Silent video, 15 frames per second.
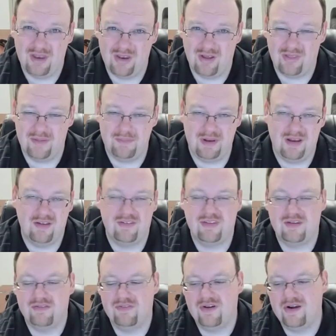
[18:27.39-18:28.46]
know them because
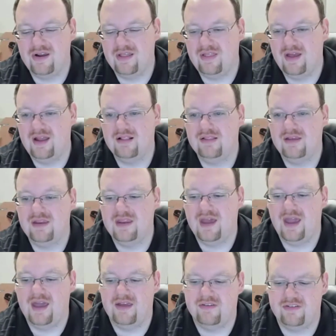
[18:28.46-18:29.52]
they're very likely to
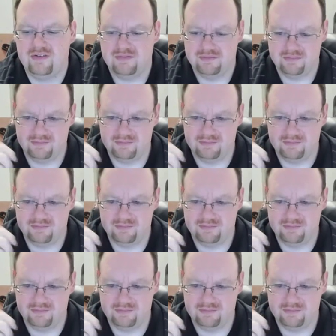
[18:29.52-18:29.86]
ask,